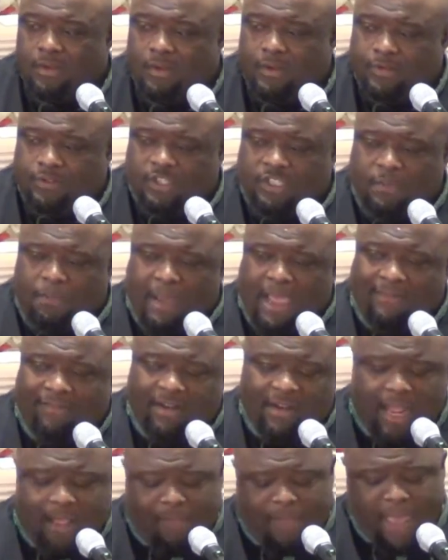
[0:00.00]
So the better
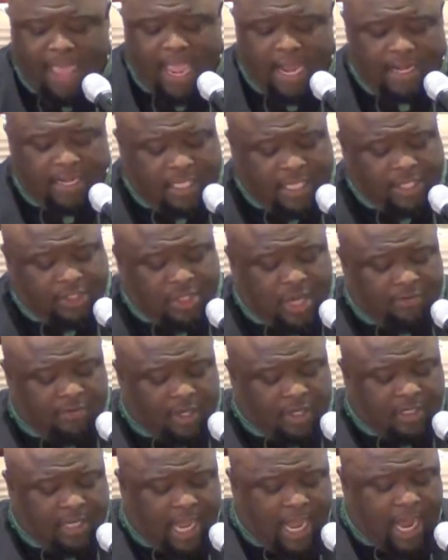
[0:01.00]
they there to get your,
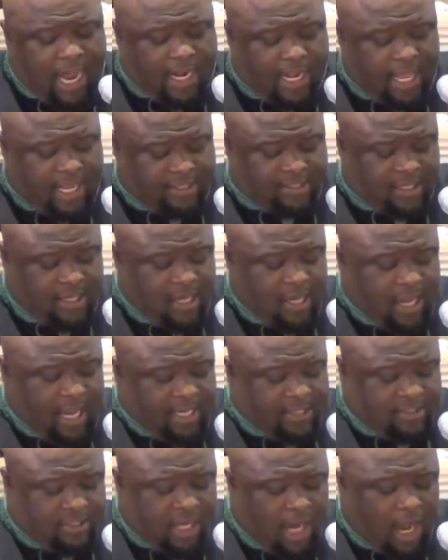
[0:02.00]
but God
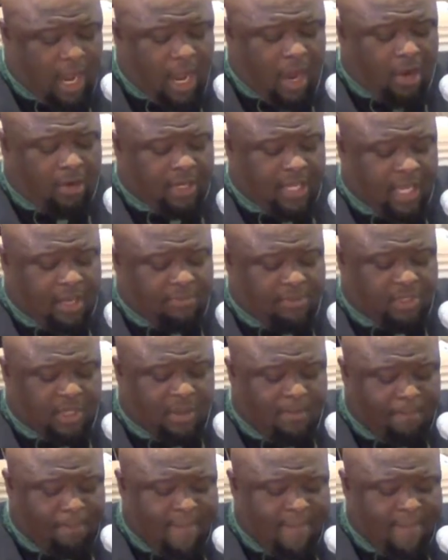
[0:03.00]
has called him to a